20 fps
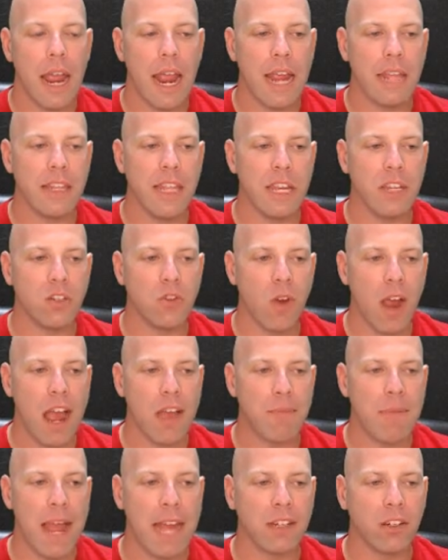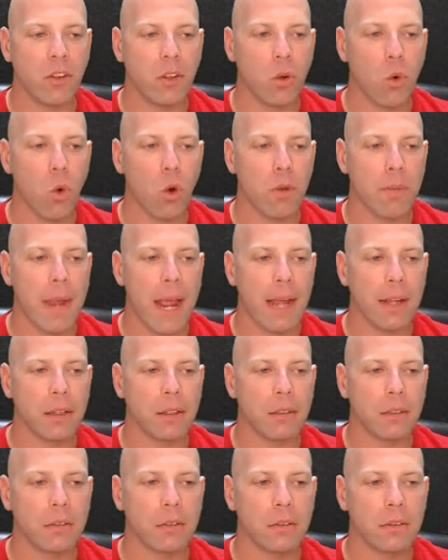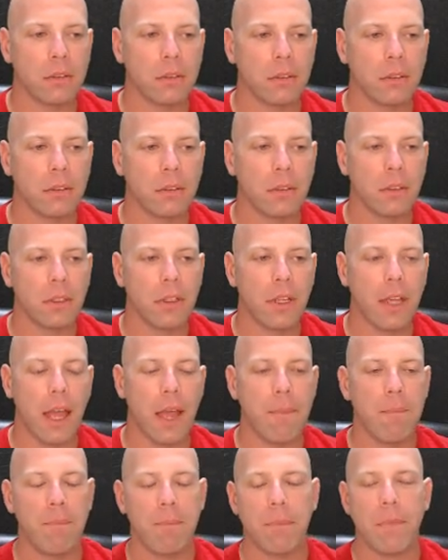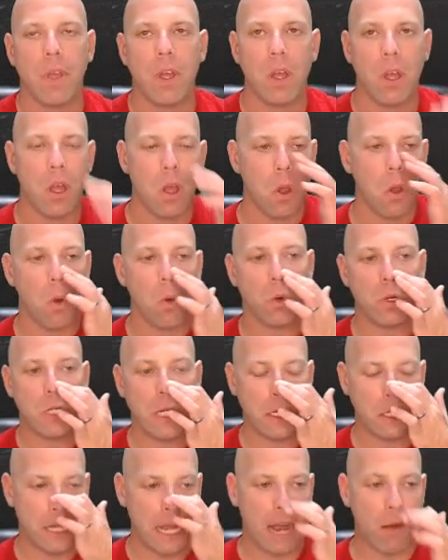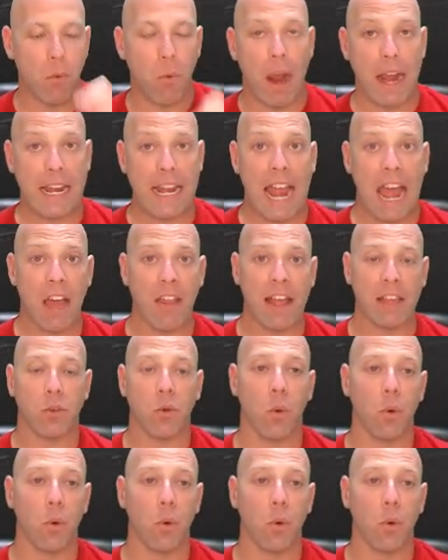and then drive back to the quarterback. Okay. Teach that right now. That's